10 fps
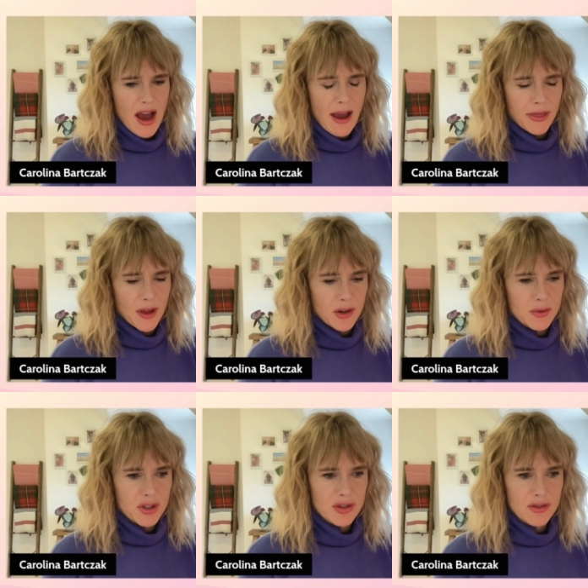I thought it
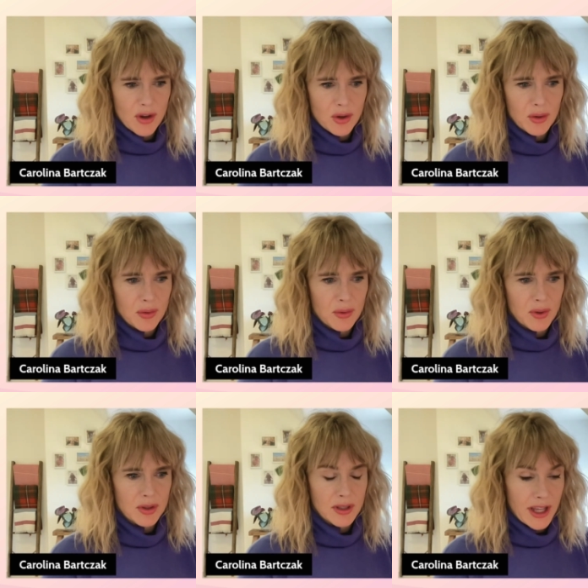was
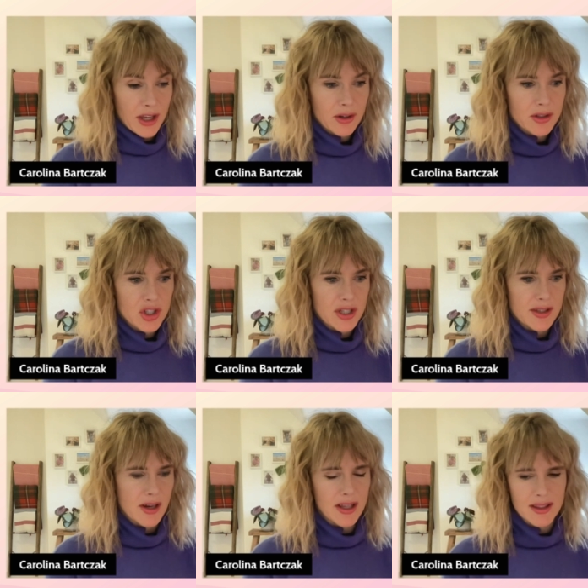so layered. She's
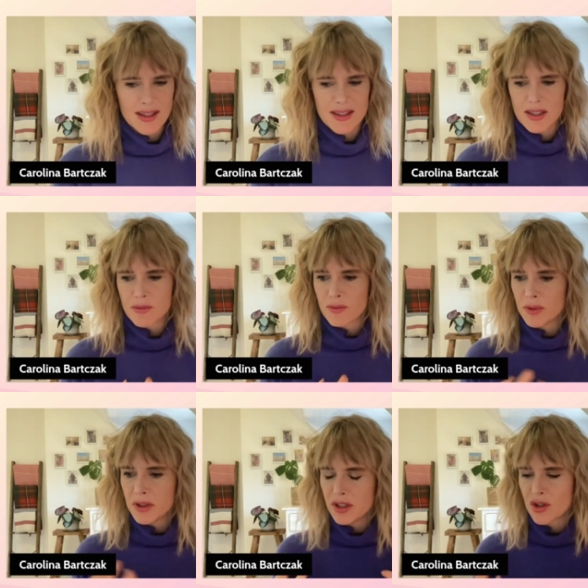got these like
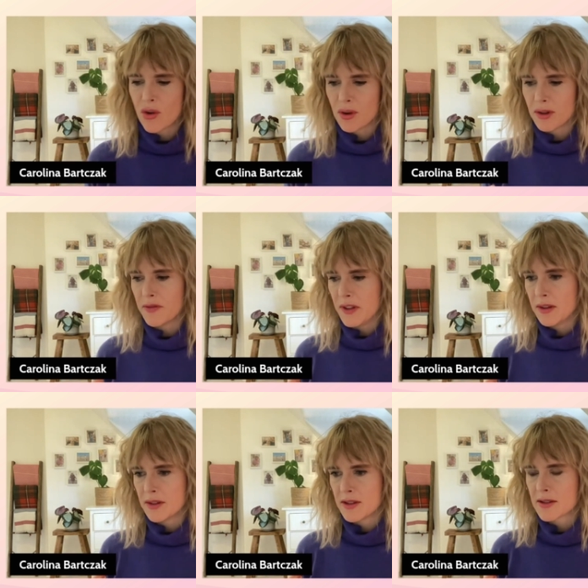really torn
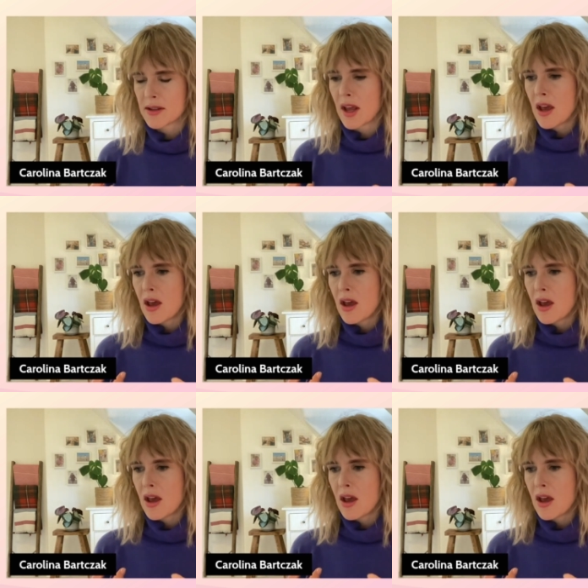feelings